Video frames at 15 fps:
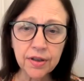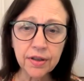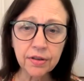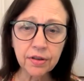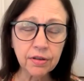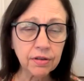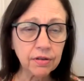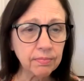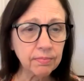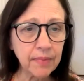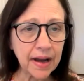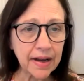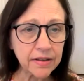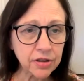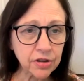during
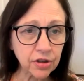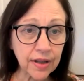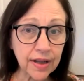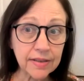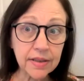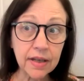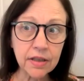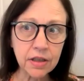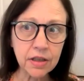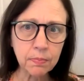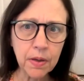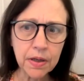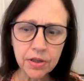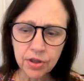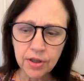your master class,
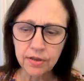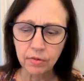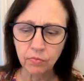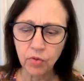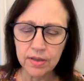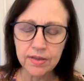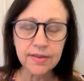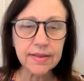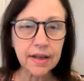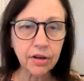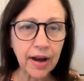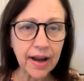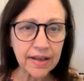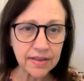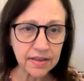and especially the
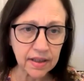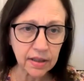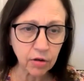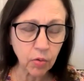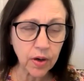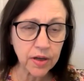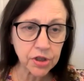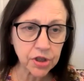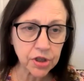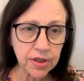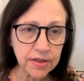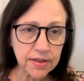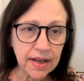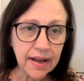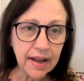ones that are asking
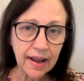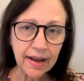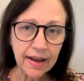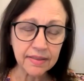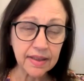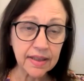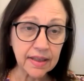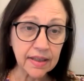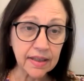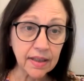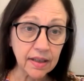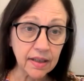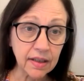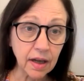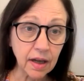questions at
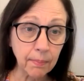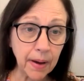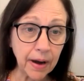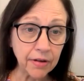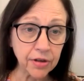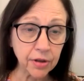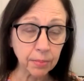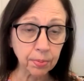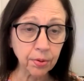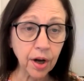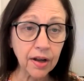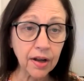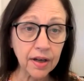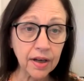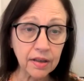the end about
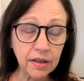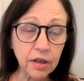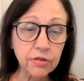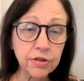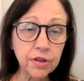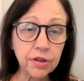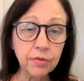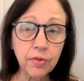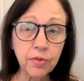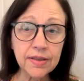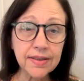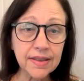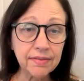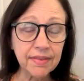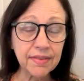your product, those are
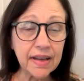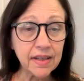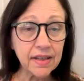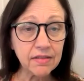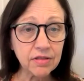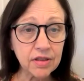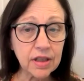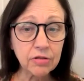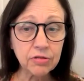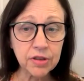the ones, if they